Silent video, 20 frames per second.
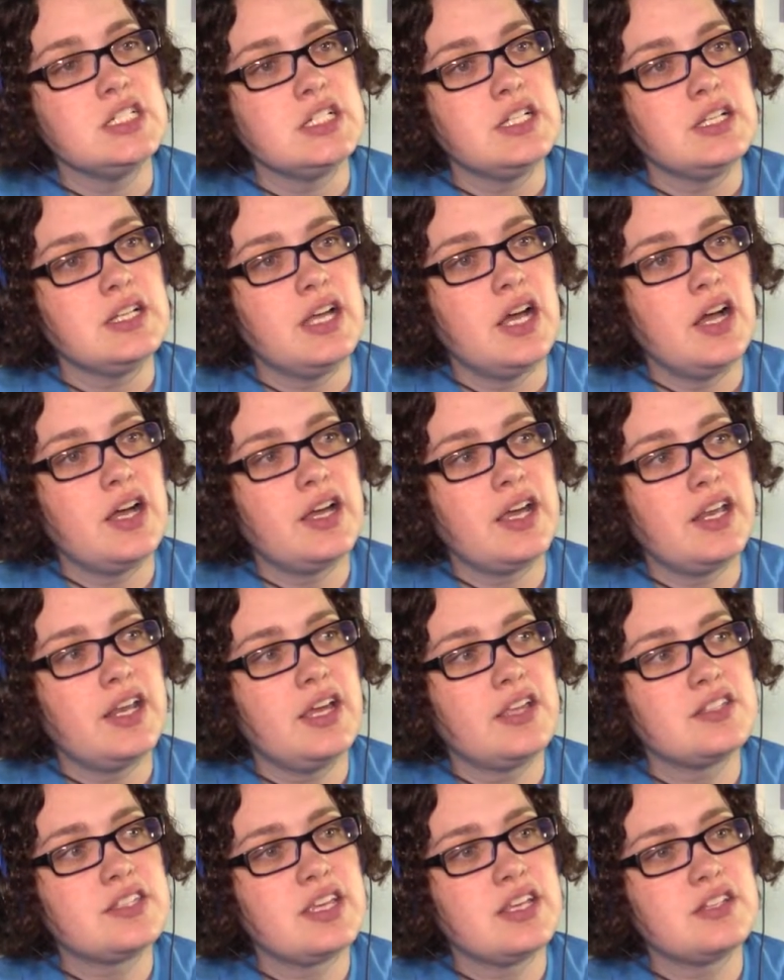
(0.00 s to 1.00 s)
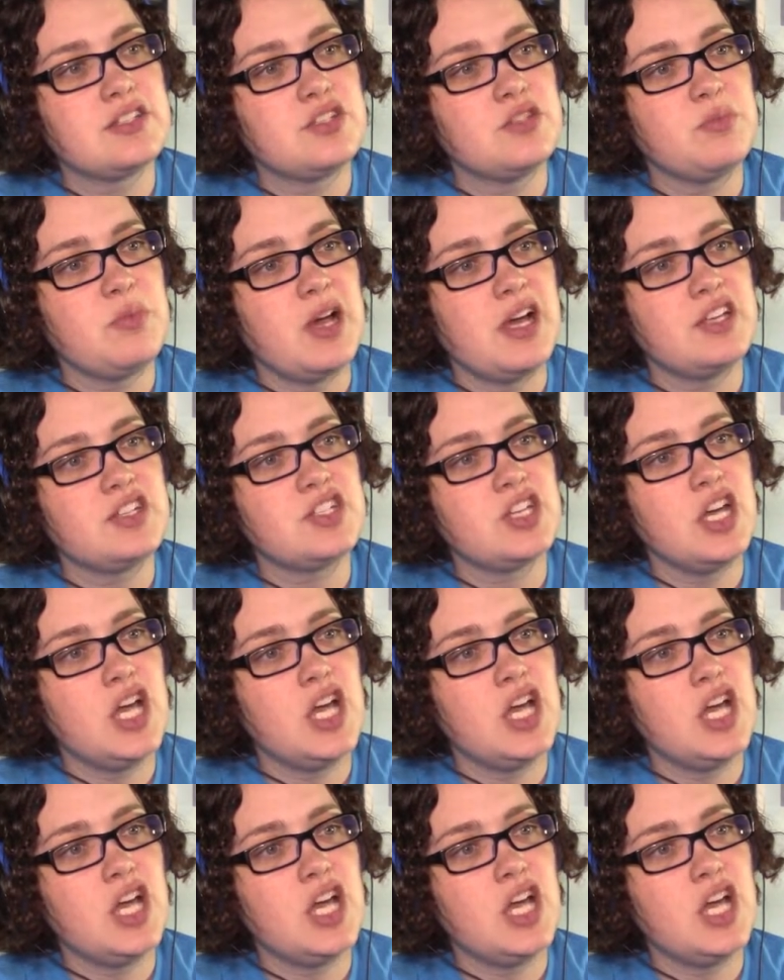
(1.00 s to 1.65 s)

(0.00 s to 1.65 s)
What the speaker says: Okay, now that's getting too much.